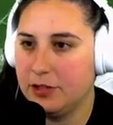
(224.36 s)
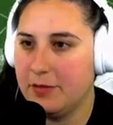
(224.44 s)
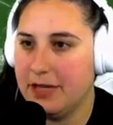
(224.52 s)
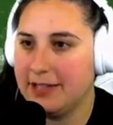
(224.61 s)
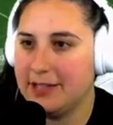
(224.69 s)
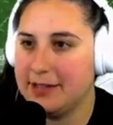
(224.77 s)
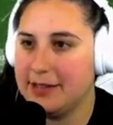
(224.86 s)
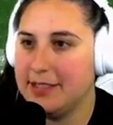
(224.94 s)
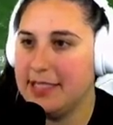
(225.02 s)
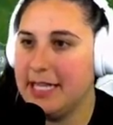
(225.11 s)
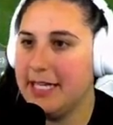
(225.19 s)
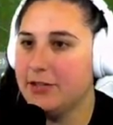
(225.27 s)
make a
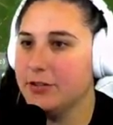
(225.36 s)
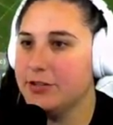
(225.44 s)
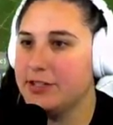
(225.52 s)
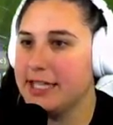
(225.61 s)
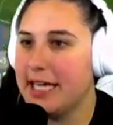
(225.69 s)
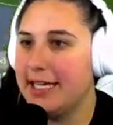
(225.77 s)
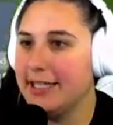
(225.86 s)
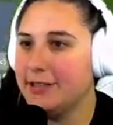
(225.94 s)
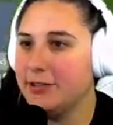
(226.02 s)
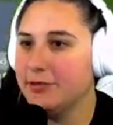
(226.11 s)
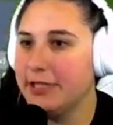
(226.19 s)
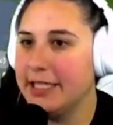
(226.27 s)
standard size
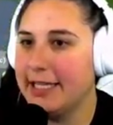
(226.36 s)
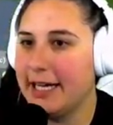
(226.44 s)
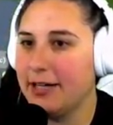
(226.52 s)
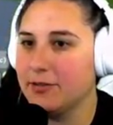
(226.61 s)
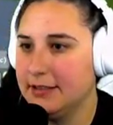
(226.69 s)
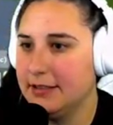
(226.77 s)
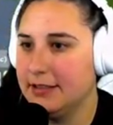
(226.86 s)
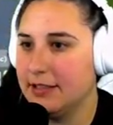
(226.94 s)
greenhouse.